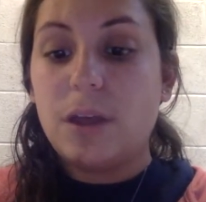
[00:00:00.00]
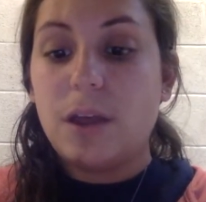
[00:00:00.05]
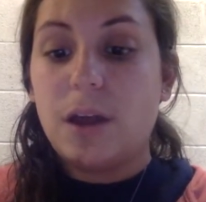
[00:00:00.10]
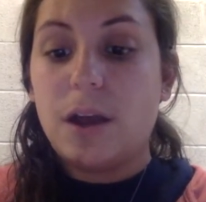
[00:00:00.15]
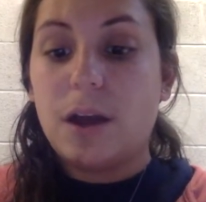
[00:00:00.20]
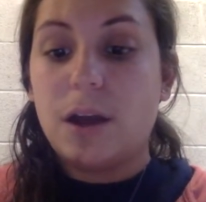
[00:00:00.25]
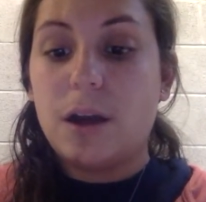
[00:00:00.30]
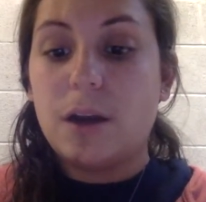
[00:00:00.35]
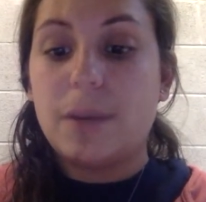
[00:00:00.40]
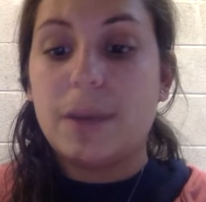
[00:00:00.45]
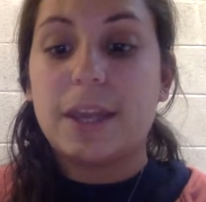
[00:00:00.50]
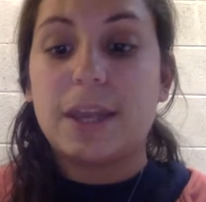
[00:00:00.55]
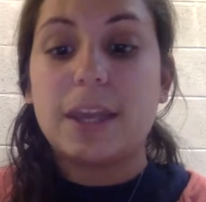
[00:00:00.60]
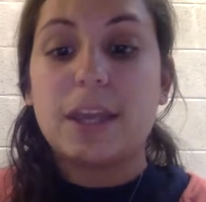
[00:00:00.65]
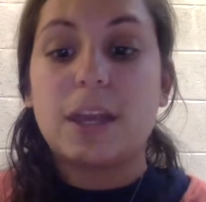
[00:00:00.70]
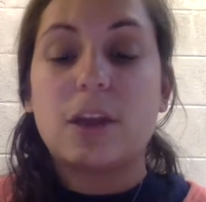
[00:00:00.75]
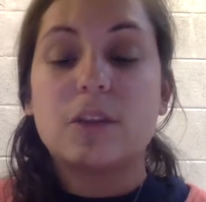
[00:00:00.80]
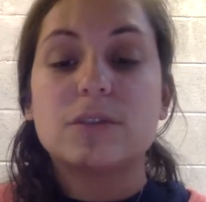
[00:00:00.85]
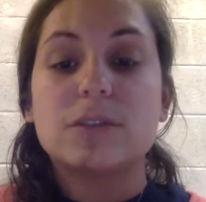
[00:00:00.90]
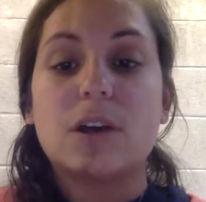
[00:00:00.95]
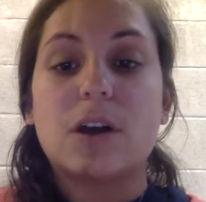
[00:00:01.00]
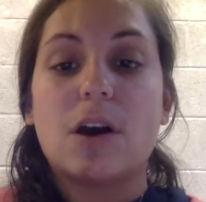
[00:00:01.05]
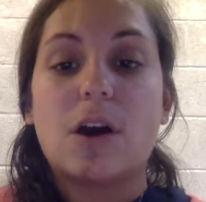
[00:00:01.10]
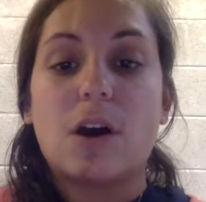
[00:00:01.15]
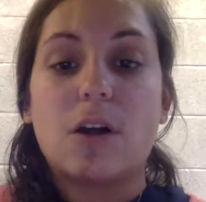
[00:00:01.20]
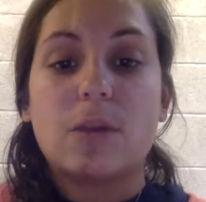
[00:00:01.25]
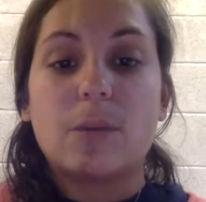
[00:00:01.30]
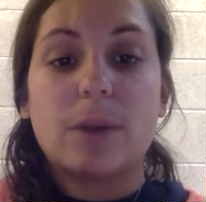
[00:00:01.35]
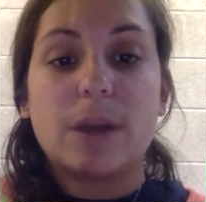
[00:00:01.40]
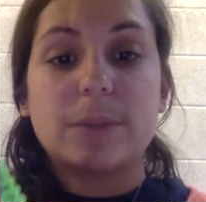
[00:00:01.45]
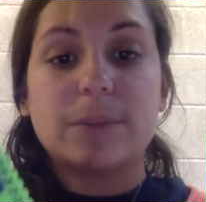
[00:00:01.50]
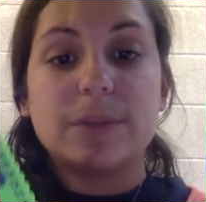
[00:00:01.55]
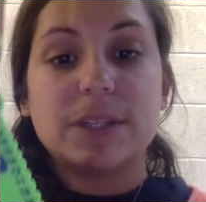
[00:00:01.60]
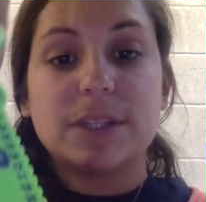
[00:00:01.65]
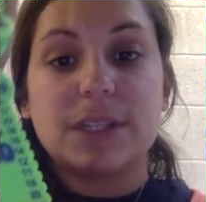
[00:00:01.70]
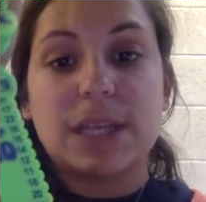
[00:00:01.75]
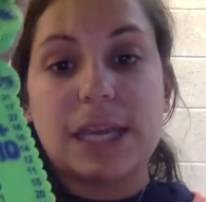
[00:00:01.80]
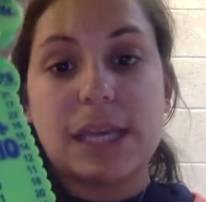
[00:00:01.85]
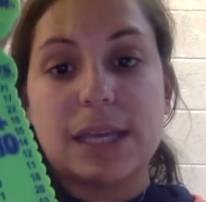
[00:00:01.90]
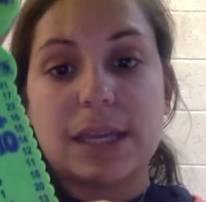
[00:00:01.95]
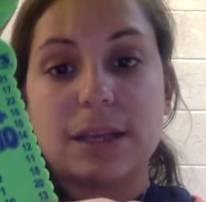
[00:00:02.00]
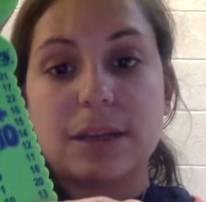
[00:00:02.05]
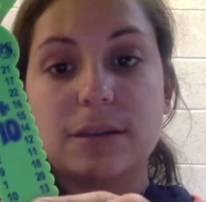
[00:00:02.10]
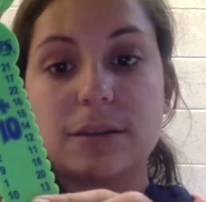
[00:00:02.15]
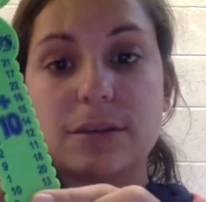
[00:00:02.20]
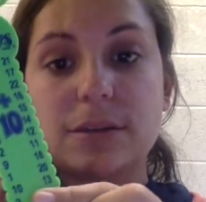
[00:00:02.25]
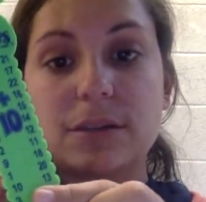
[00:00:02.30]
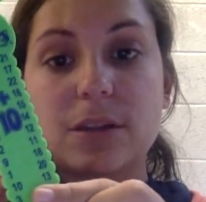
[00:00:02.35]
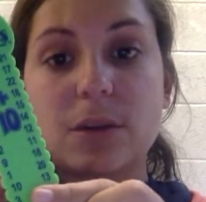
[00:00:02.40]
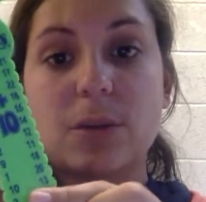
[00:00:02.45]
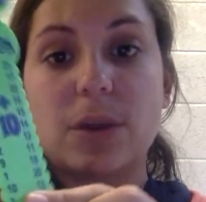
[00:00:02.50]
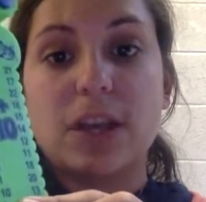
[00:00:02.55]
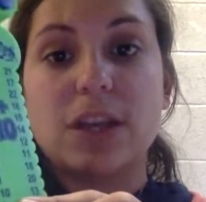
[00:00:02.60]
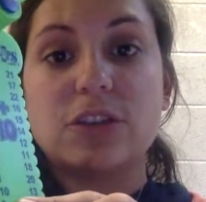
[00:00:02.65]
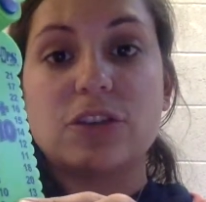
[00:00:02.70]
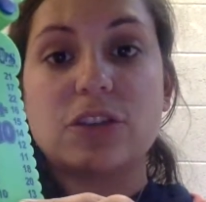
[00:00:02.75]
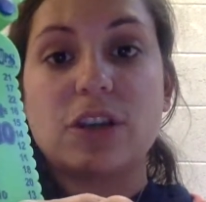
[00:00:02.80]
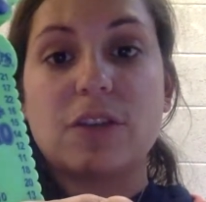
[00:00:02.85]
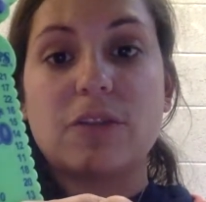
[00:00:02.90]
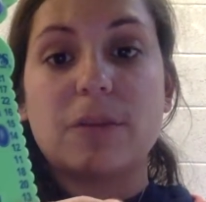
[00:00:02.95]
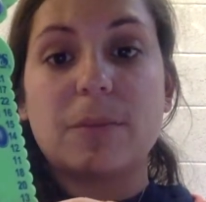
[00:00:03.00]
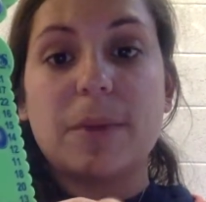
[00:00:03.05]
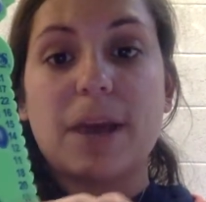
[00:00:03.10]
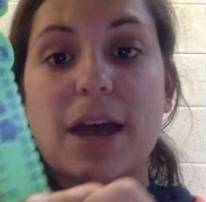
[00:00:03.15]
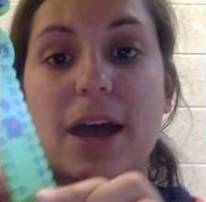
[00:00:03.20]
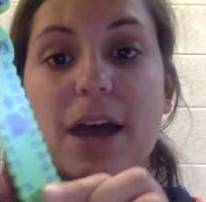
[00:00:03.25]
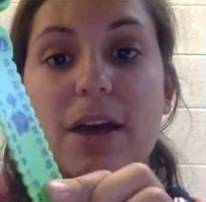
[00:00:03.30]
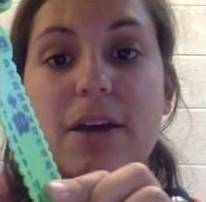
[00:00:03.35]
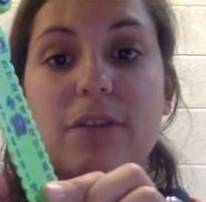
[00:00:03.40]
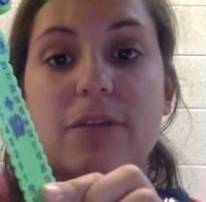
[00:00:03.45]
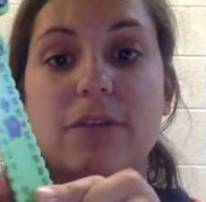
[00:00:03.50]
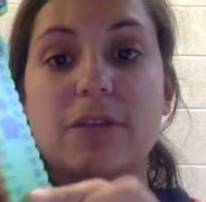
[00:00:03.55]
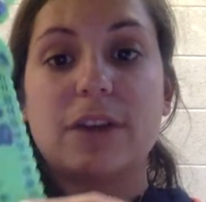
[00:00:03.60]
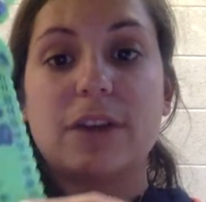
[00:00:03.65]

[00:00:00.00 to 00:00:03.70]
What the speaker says: and it goes all the way up to 10. So each of them have